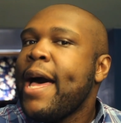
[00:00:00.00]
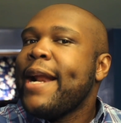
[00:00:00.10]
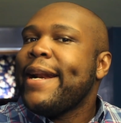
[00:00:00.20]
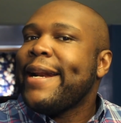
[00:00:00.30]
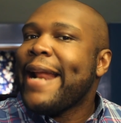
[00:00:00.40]

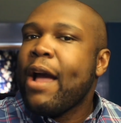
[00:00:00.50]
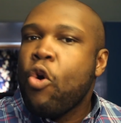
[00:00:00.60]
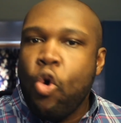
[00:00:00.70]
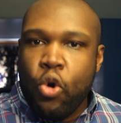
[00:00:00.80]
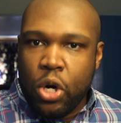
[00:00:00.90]

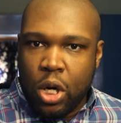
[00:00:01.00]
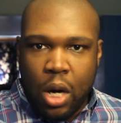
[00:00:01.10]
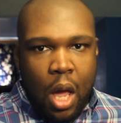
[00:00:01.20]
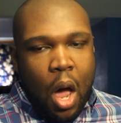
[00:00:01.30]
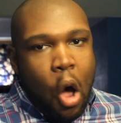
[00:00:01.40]

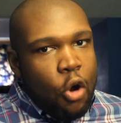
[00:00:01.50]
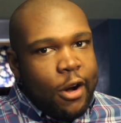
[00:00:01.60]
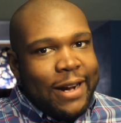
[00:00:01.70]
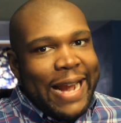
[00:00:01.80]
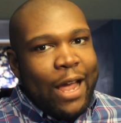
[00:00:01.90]
Raccoon,
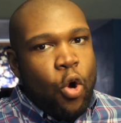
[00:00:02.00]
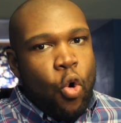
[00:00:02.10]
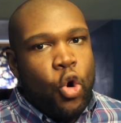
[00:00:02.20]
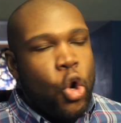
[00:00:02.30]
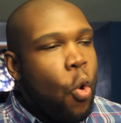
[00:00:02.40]

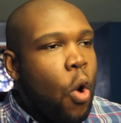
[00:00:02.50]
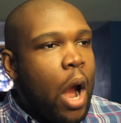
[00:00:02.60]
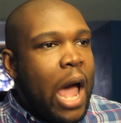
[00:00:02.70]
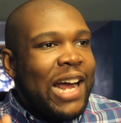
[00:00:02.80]
or